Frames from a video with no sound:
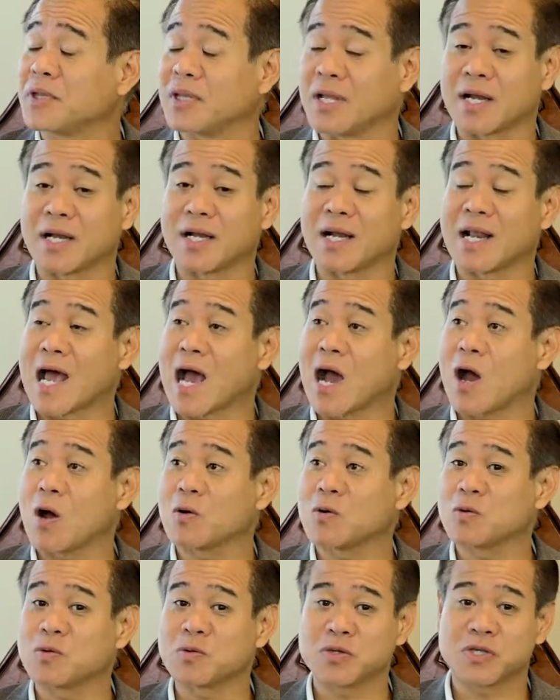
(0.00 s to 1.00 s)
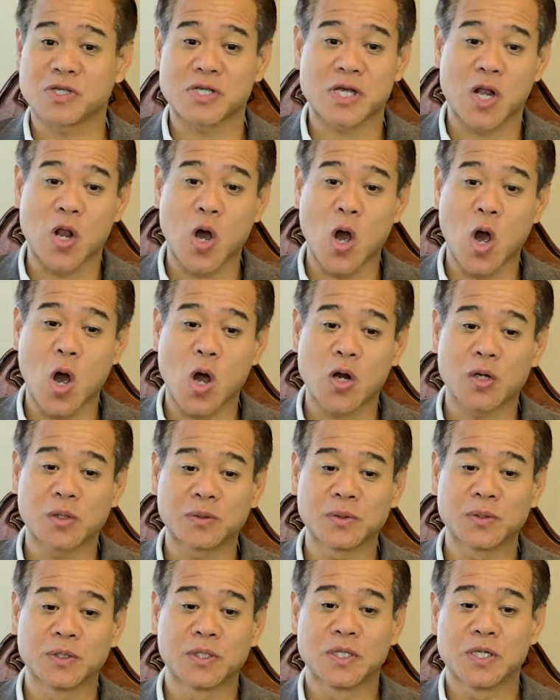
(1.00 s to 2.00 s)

that allows salon